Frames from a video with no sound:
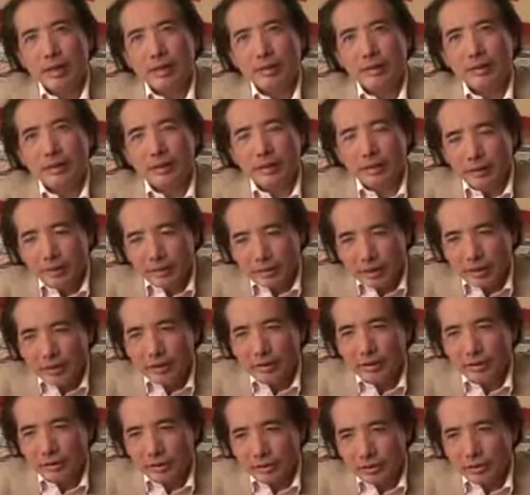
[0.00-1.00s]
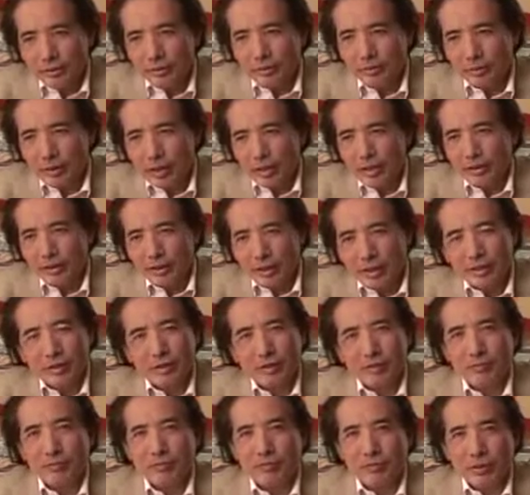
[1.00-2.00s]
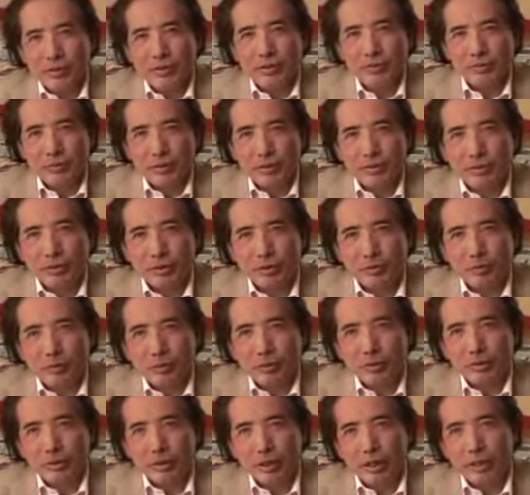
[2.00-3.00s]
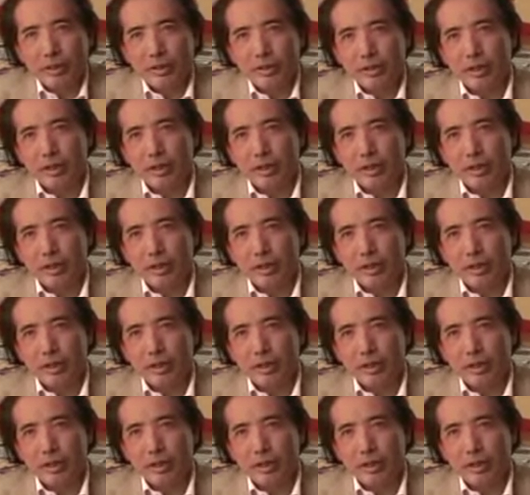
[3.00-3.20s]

I think that's a very, very good point.